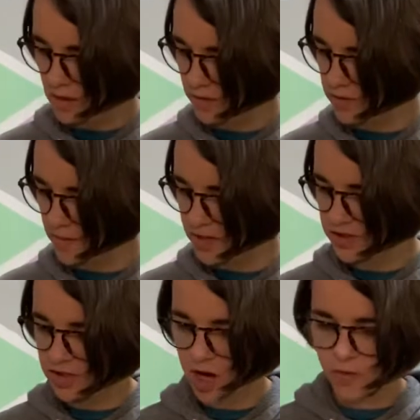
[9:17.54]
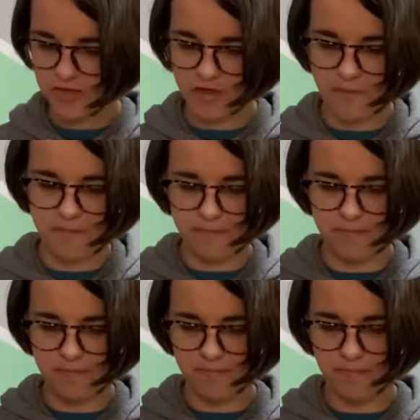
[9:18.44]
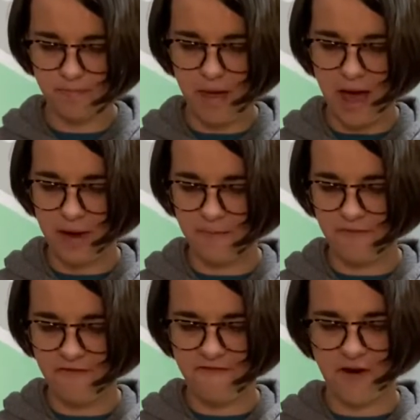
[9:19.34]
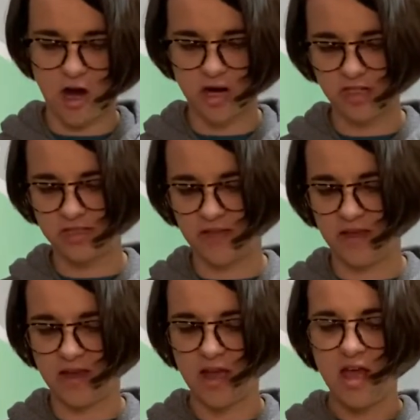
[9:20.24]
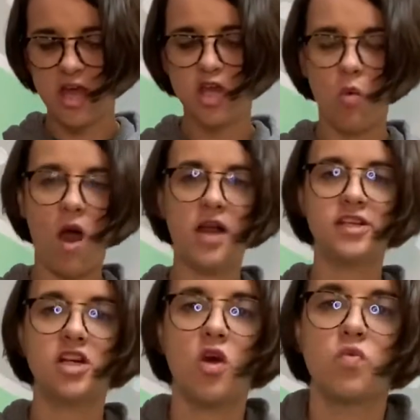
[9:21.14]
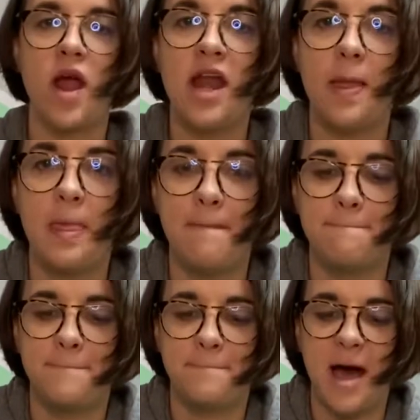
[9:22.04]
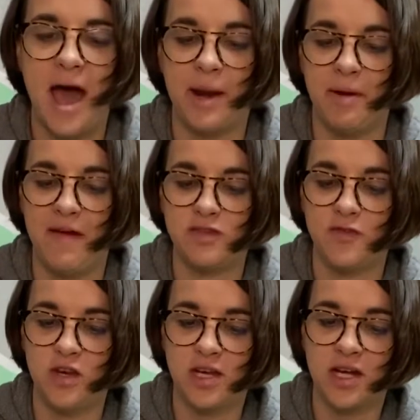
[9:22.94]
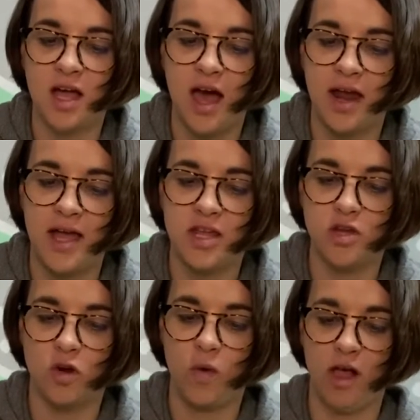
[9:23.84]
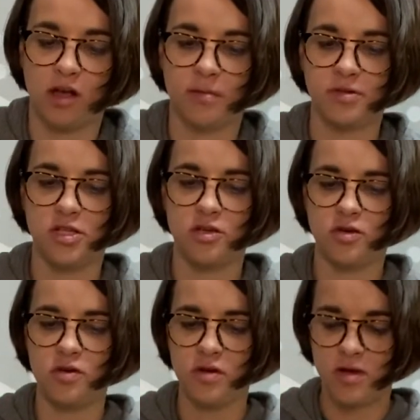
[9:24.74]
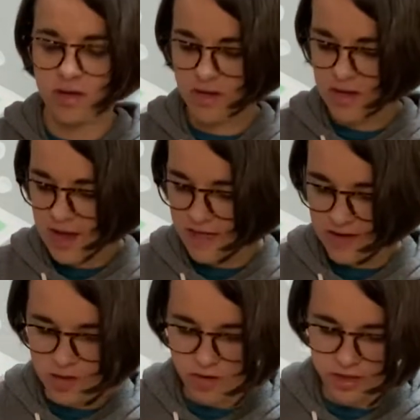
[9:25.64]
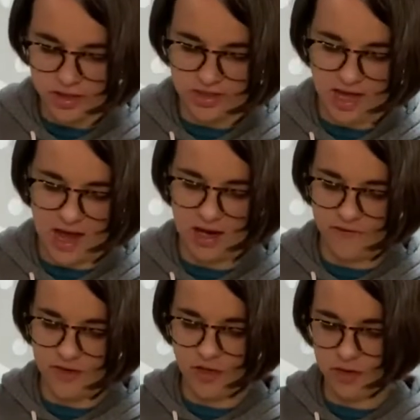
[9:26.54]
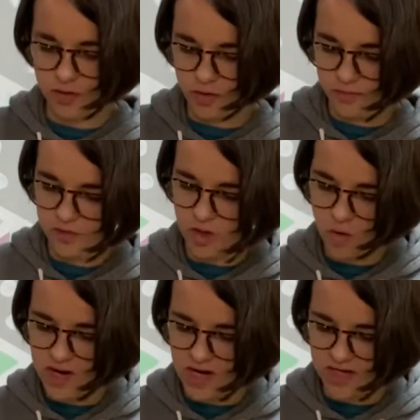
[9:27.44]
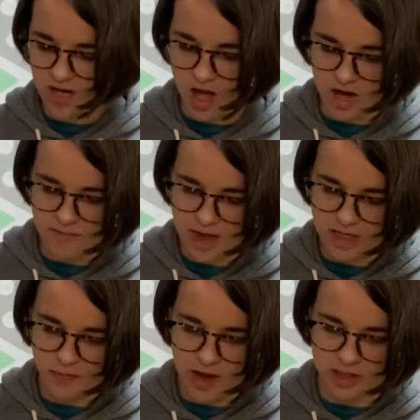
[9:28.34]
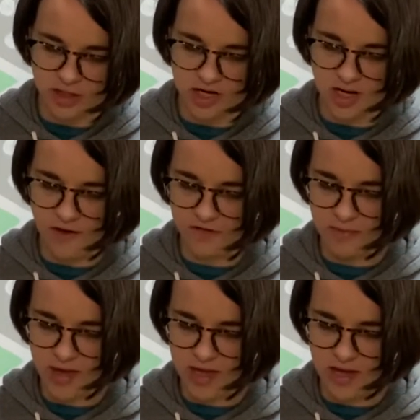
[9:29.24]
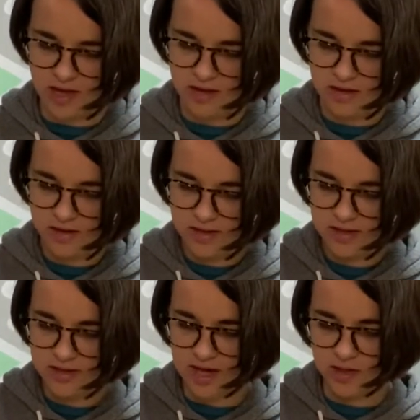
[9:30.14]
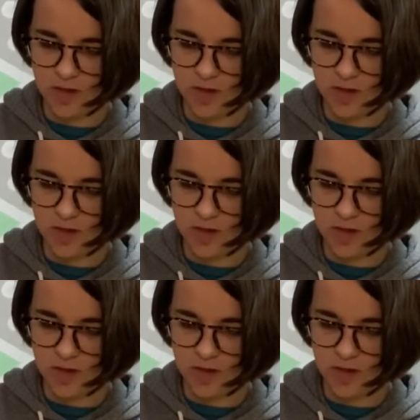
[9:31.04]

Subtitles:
So I'm gonna start with the bottom first, and like you want it to go right on the bottom of this. If you need to cut it, you're welcome to. And then you can just kind of do, you don't need a ton of Mod Podge, just enough to make it stick.